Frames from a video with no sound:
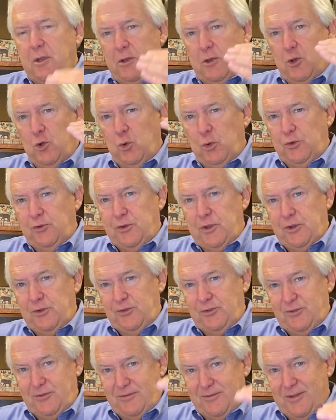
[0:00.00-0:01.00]
Who is
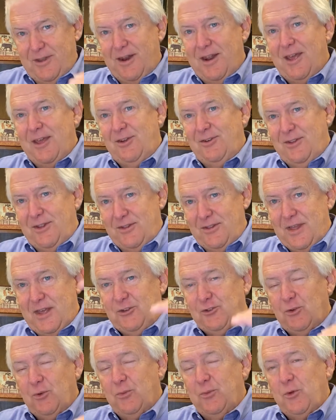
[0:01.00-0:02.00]
this
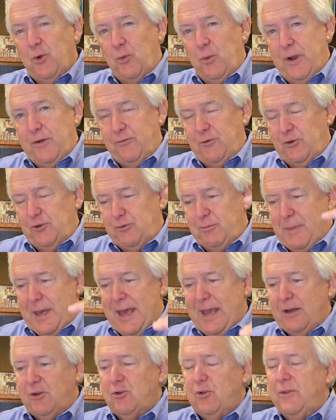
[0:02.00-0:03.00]
that's a reference
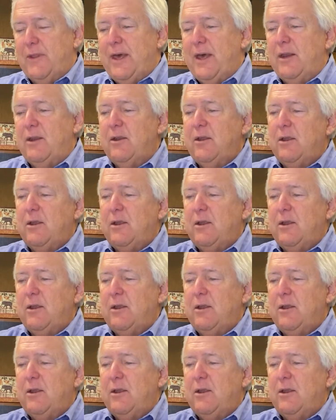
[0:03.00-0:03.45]
back to that